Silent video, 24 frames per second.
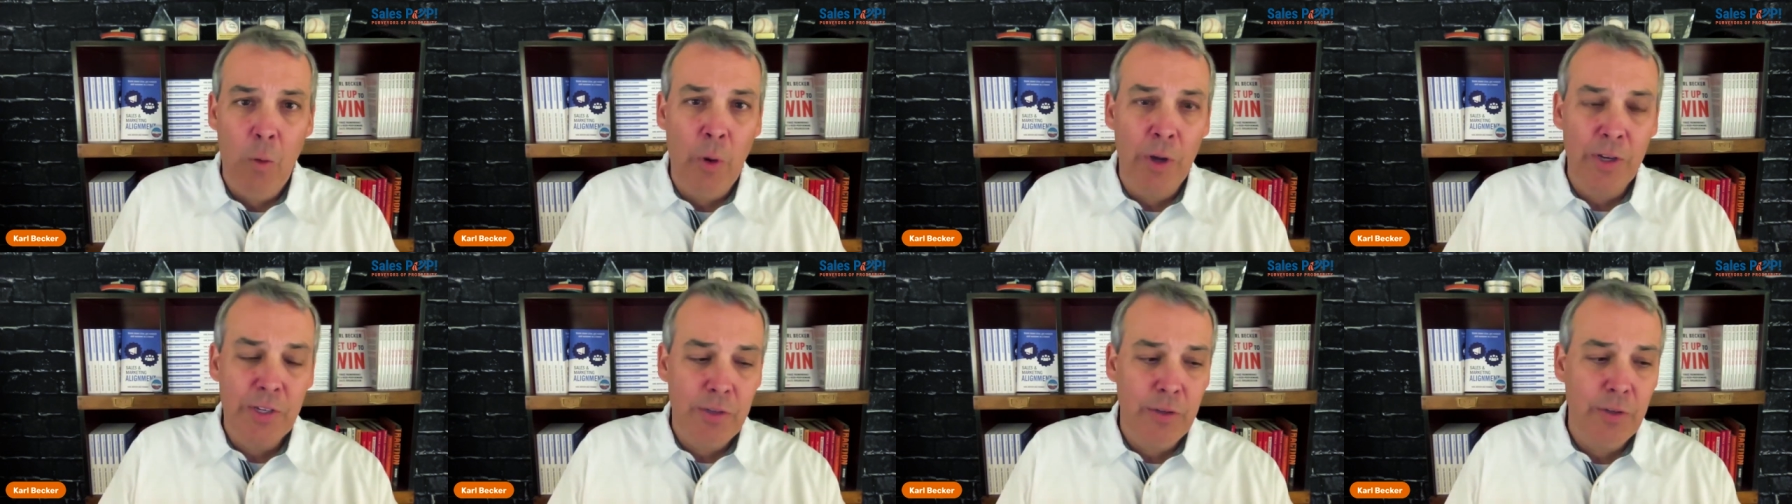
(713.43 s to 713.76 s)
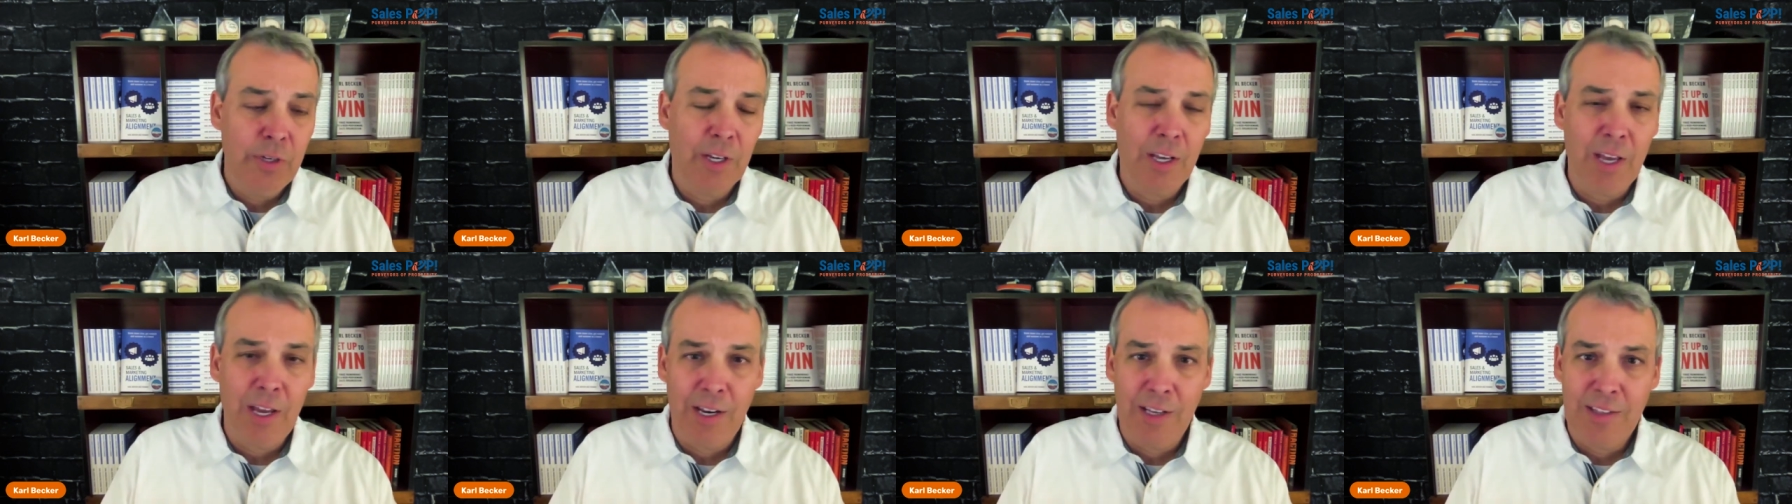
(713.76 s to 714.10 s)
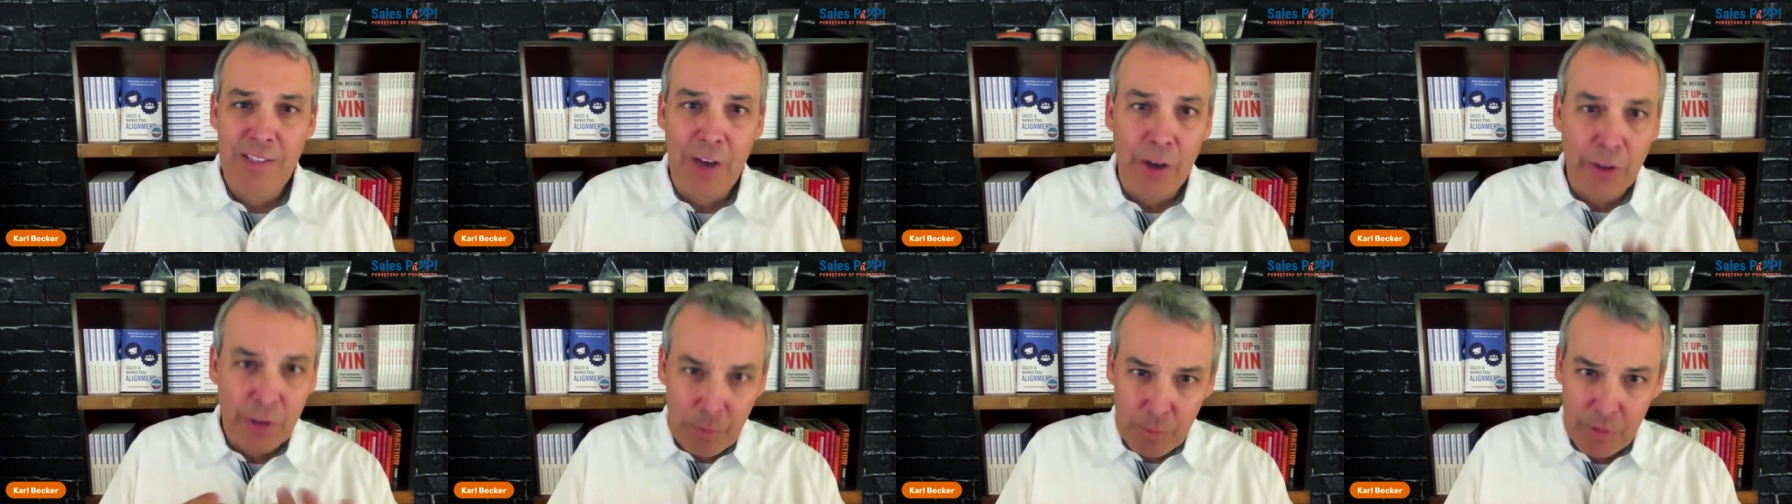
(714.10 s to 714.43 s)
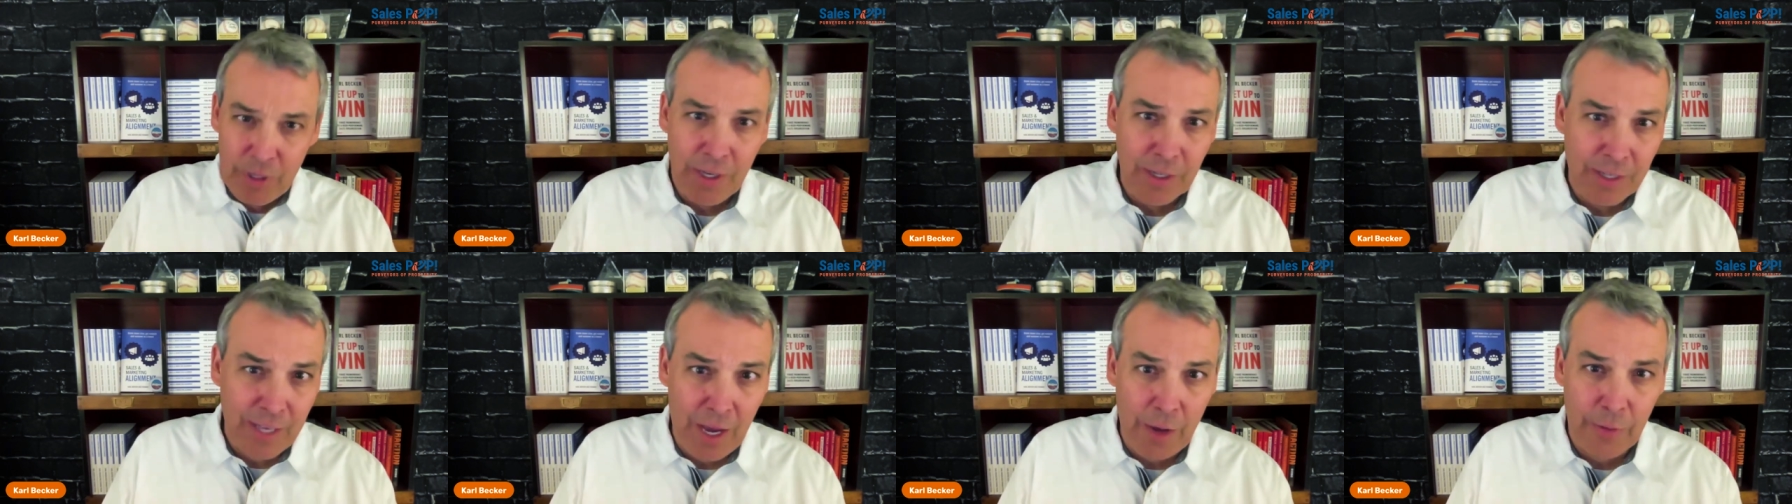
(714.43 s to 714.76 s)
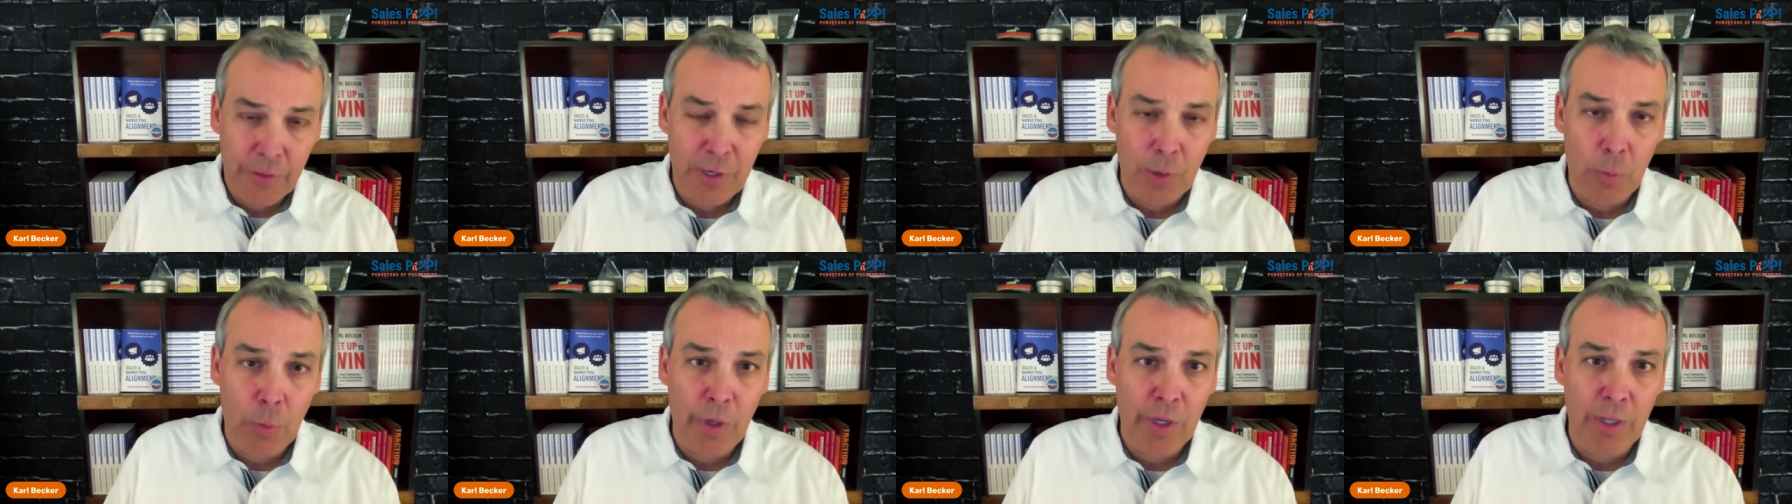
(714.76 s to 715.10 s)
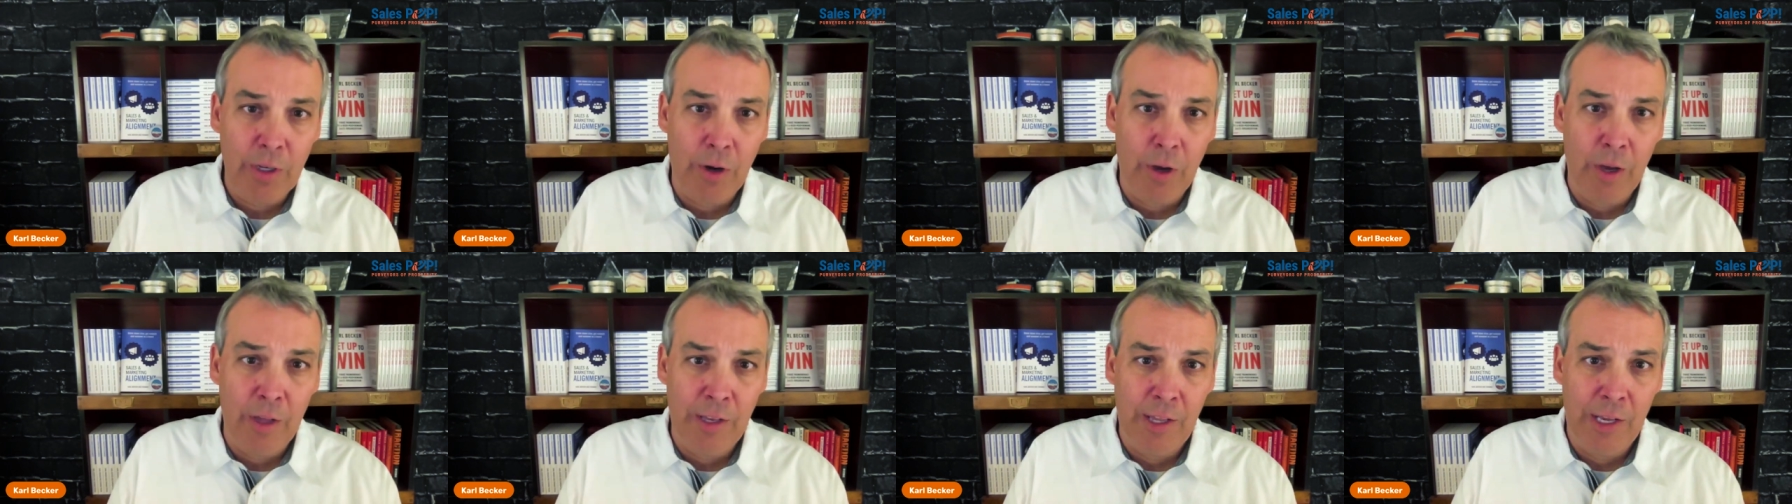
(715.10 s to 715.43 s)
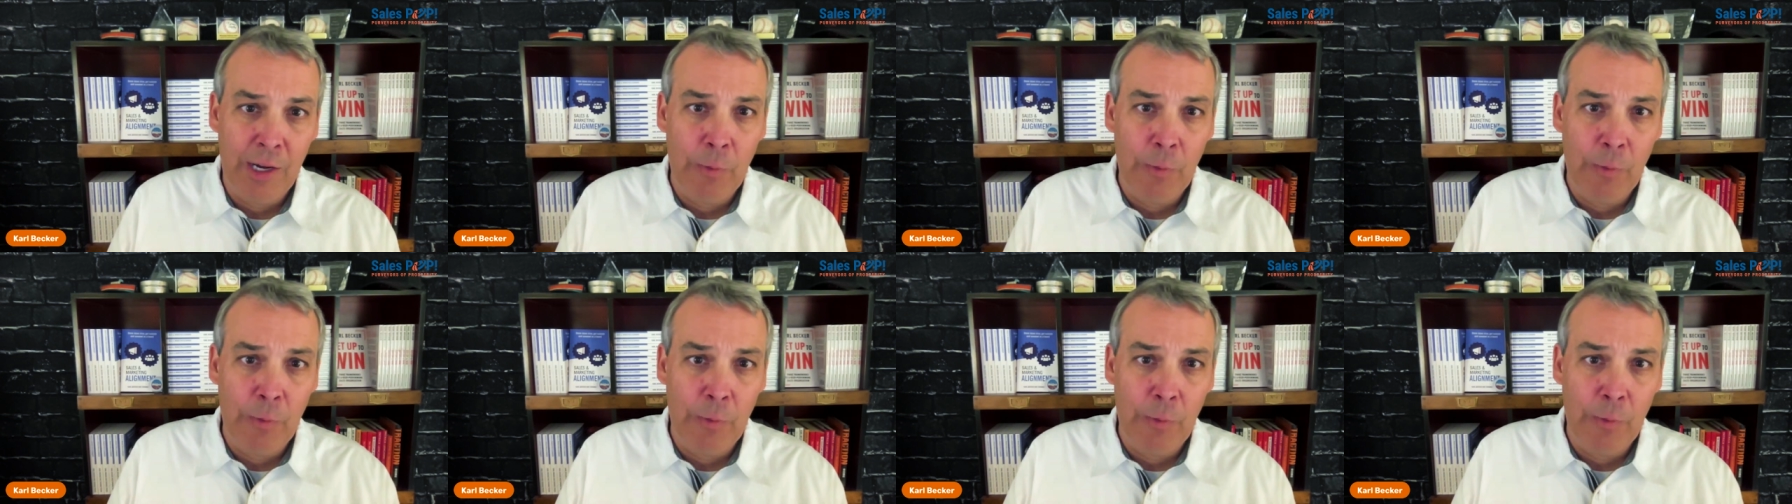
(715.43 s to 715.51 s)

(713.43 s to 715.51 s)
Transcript: I want you to kind of tell them the account they're working on.